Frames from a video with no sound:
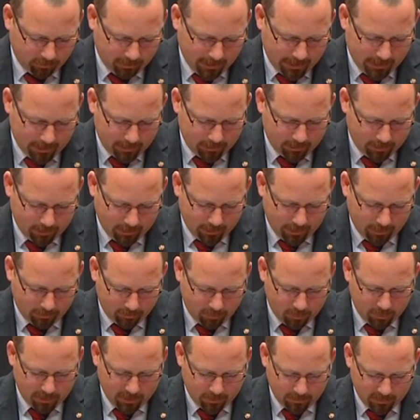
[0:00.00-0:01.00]
fees
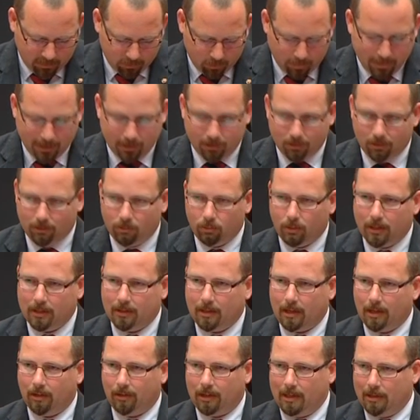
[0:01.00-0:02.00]
for minimum spends in
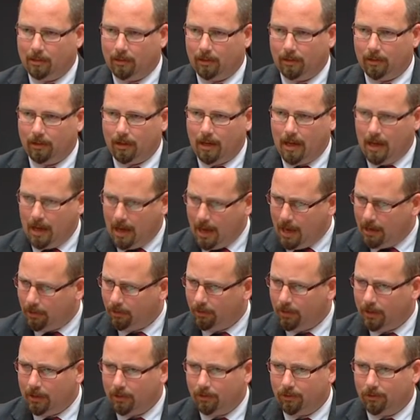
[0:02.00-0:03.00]
retail
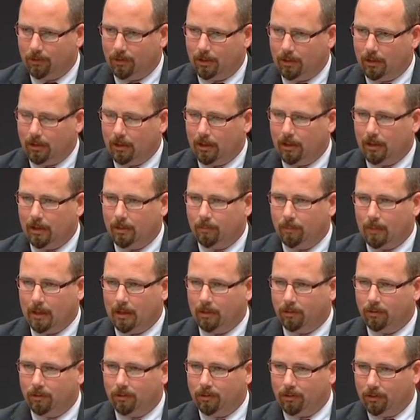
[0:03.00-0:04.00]
outlets.
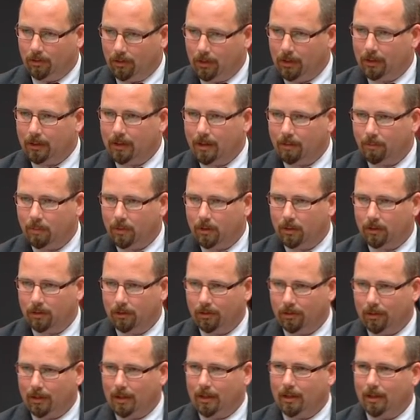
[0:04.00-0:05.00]
Has the government
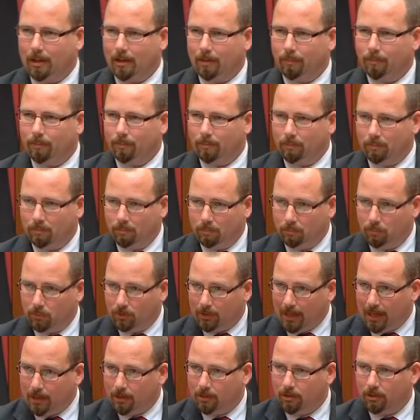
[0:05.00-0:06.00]

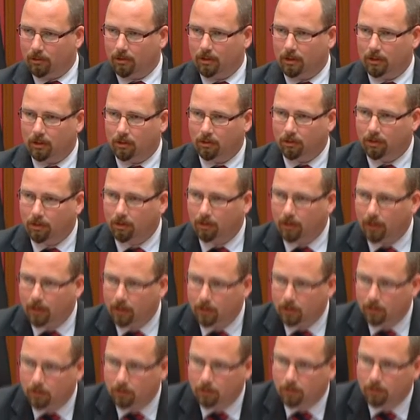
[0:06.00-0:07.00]
taken this into
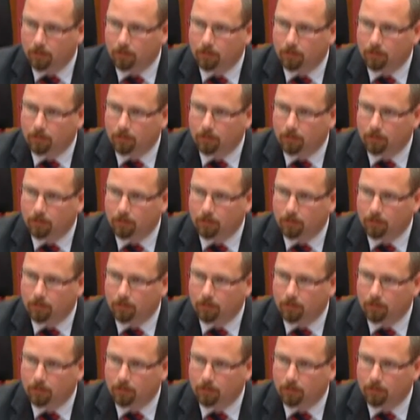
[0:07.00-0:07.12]
consideration?